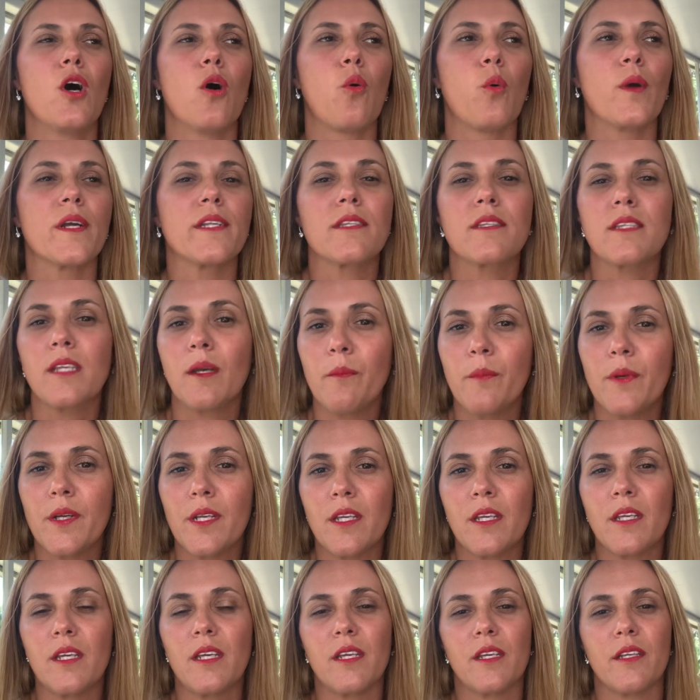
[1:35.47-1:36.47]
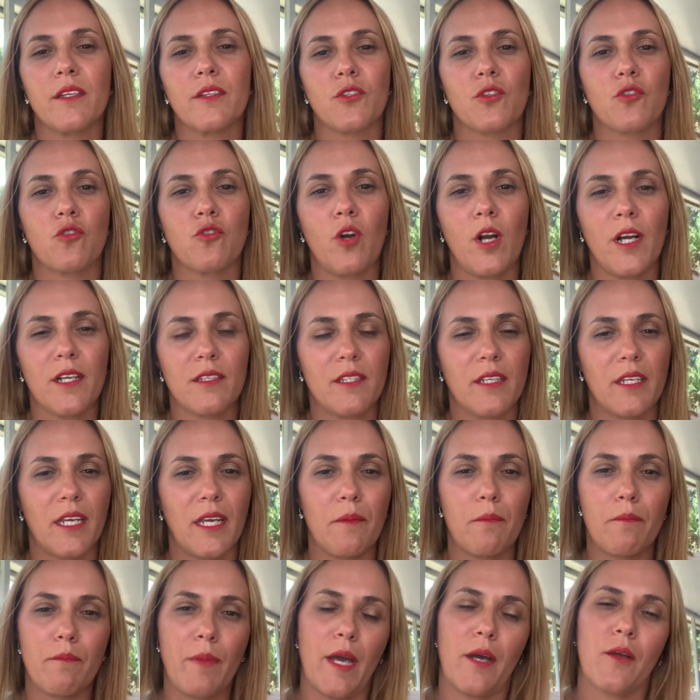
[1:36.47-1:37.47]
when somebody is crossing
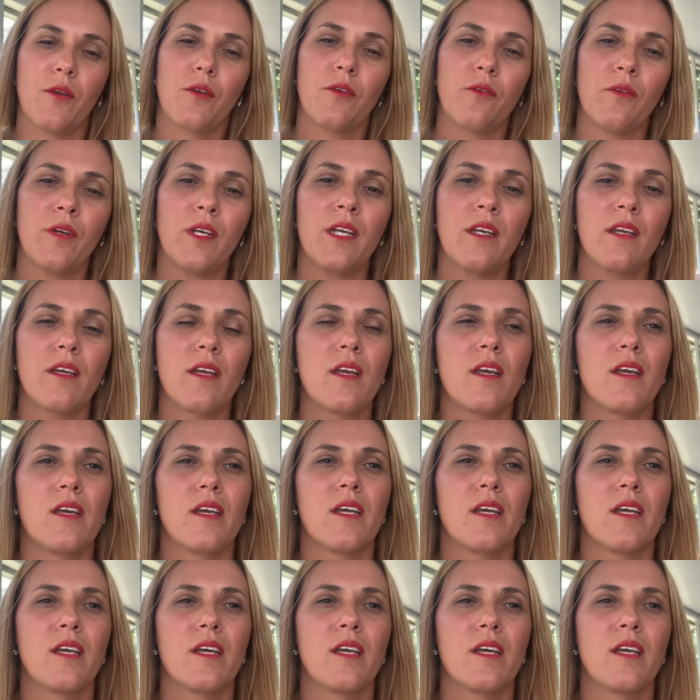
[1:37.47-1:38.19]
a boundary,